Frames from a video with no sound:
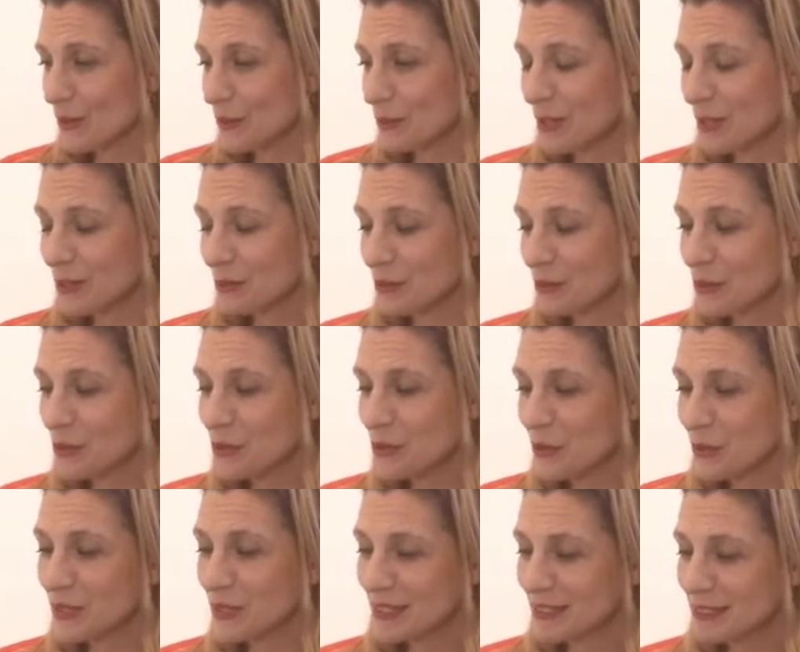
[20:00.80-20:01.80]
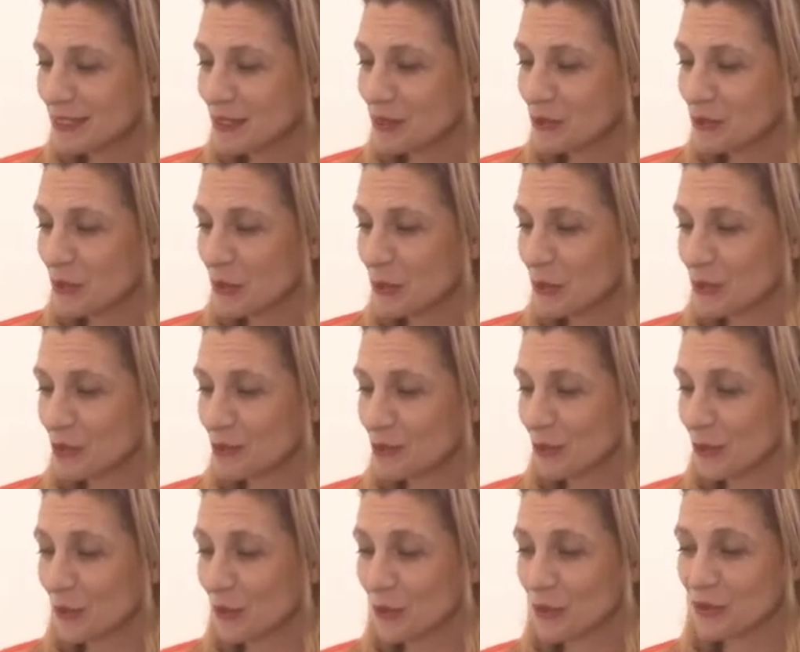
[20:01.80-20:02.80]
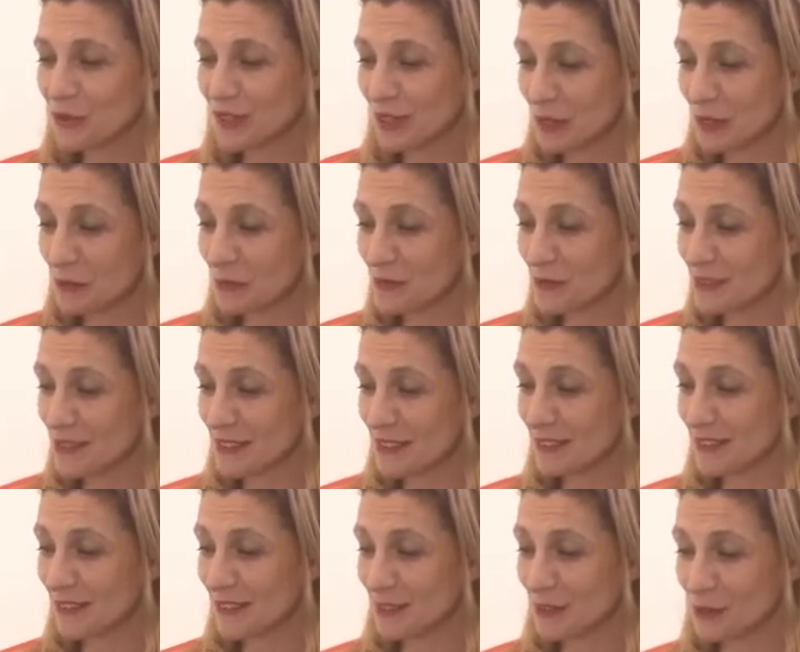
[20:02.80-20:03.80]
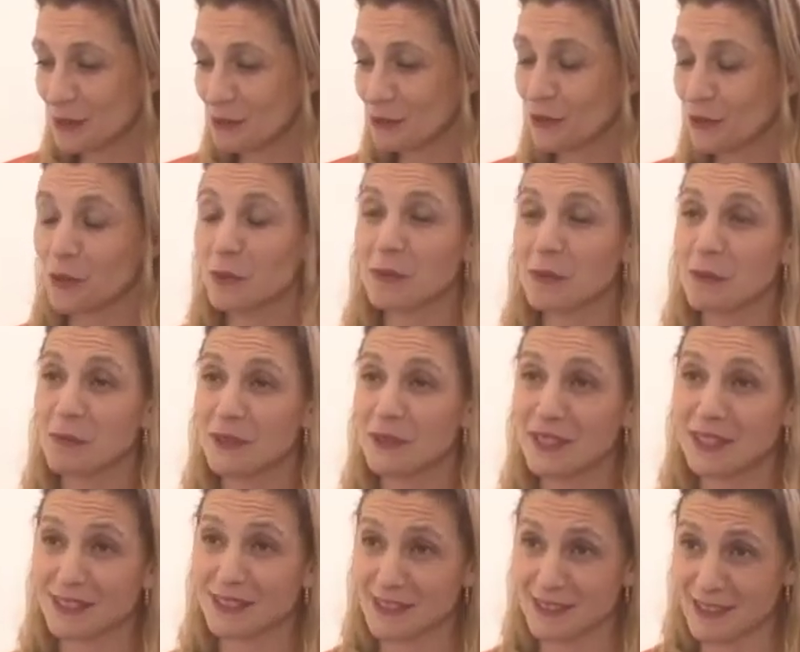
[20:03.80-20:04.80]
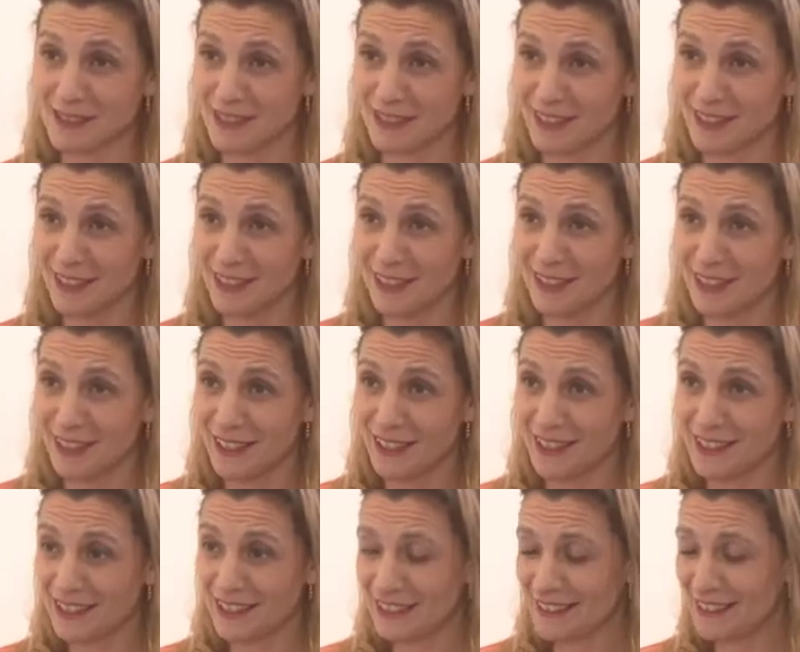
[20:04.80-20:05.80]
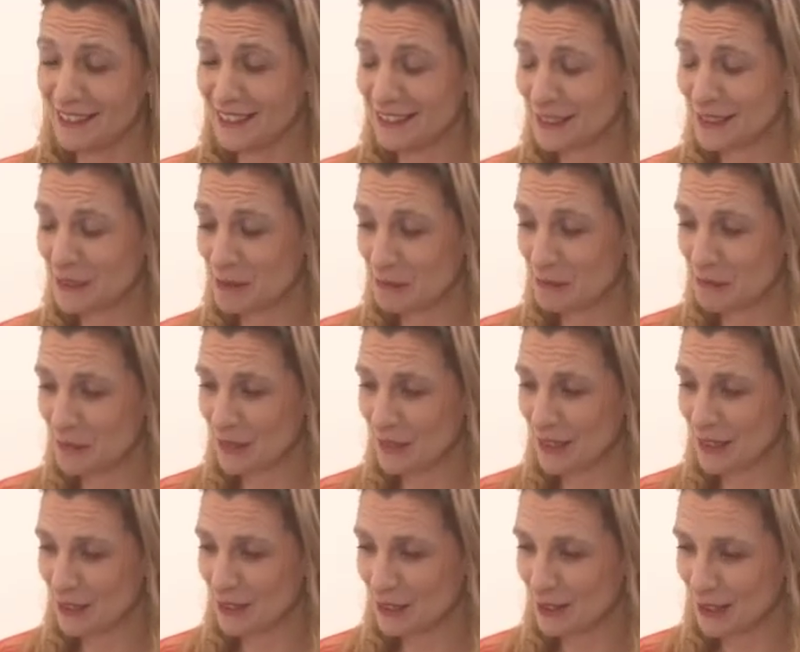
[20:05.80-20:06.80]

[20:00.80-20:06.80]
when you look at it for a long time, then form appears, and